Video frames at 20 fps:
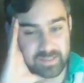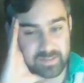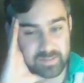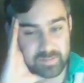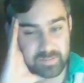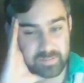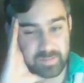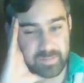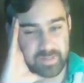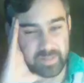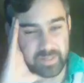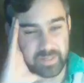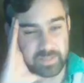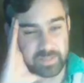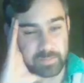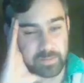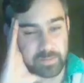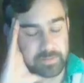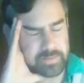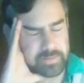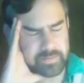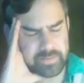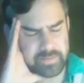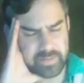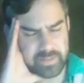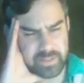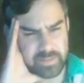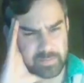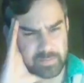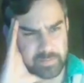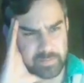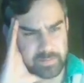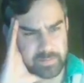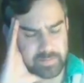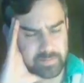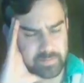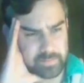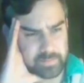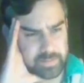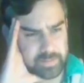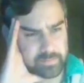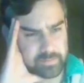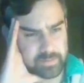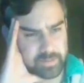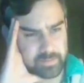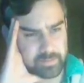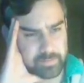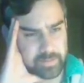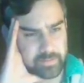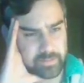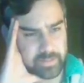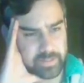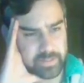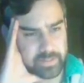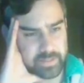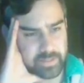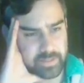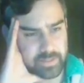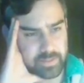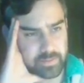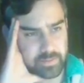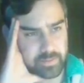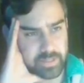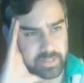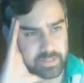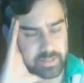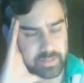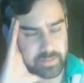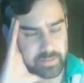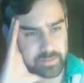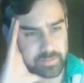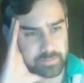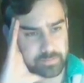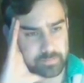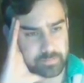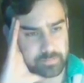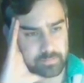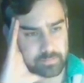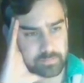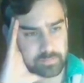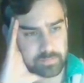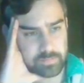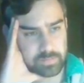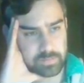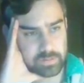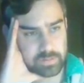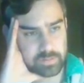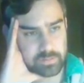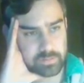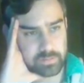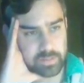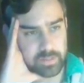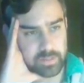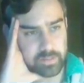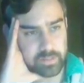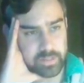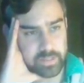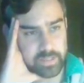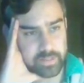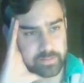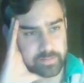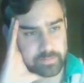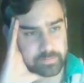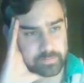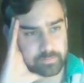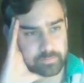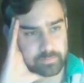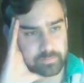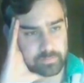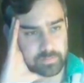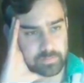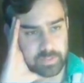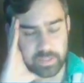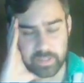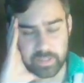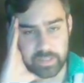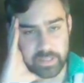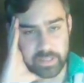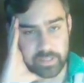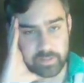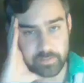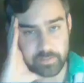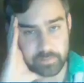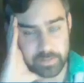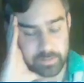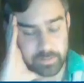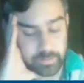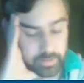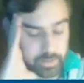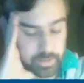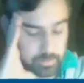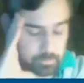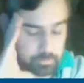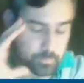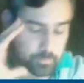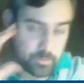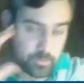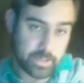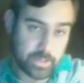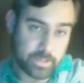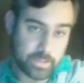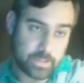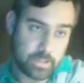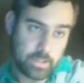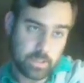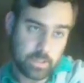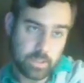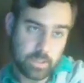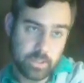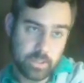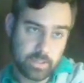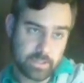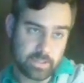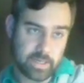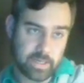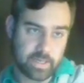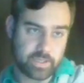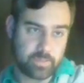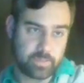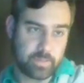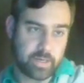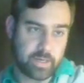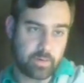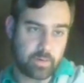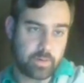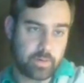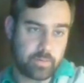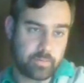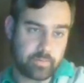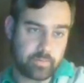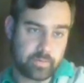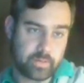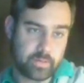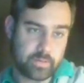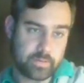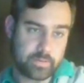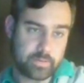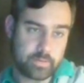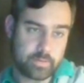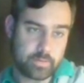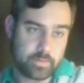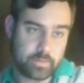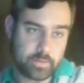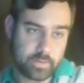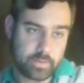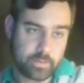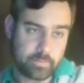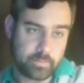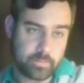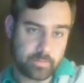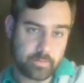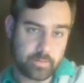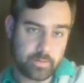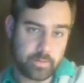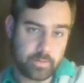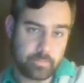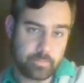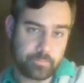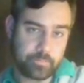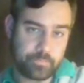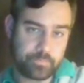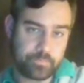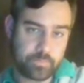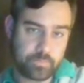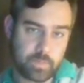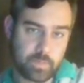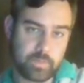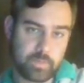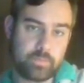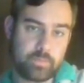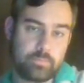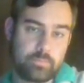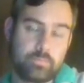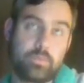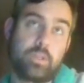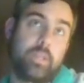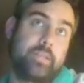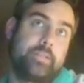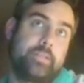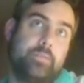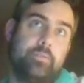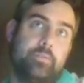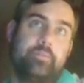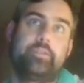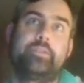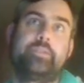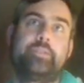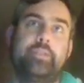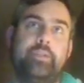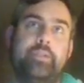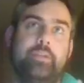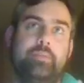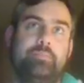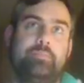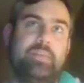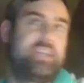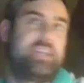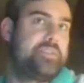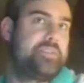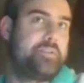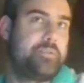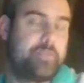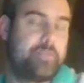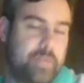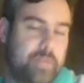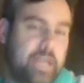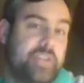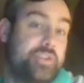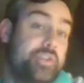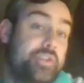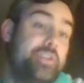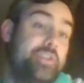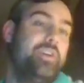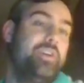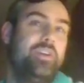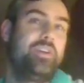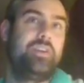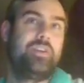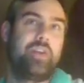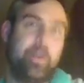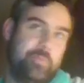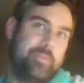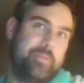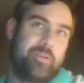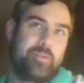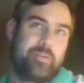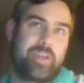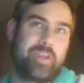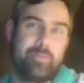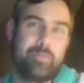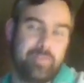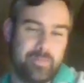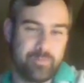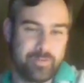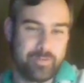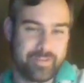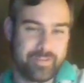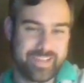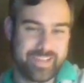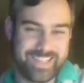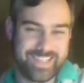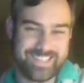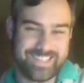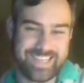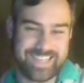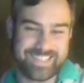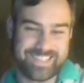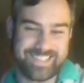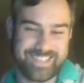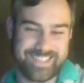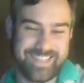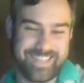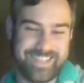Maybe not explosives. Explosives might be great to showcase here. What did you get? Yeah, catacombs. Okay, great. Doesn't actually matter what he reveals to some degree. I mean, unless he reveals like Tassigr. Actually, I'd been okay with him revealing Tassigr.